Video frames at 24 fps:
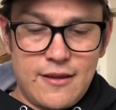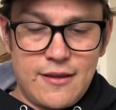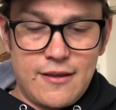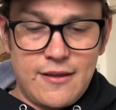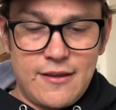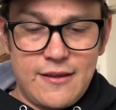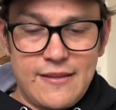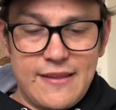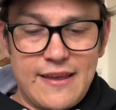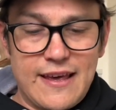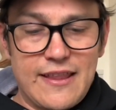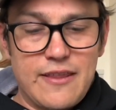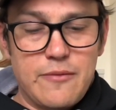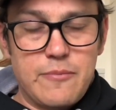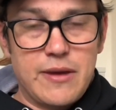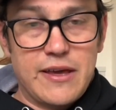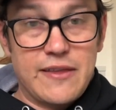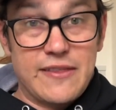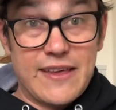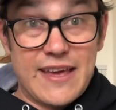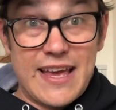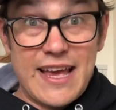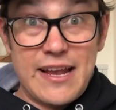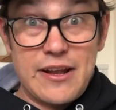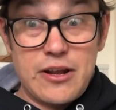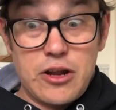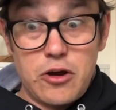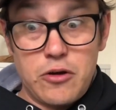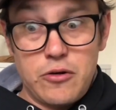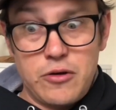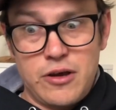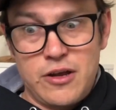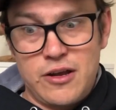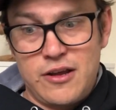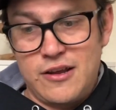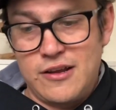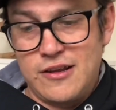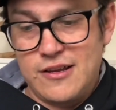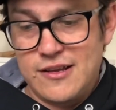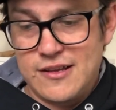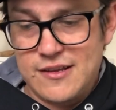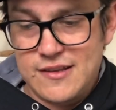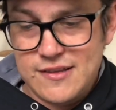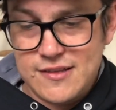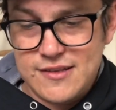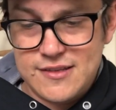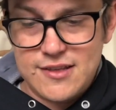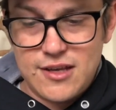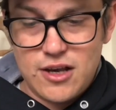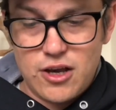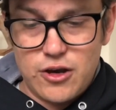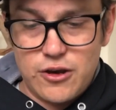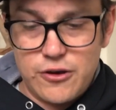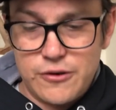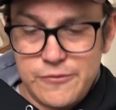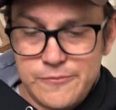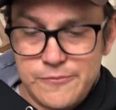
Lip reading: the other being the Kendo. So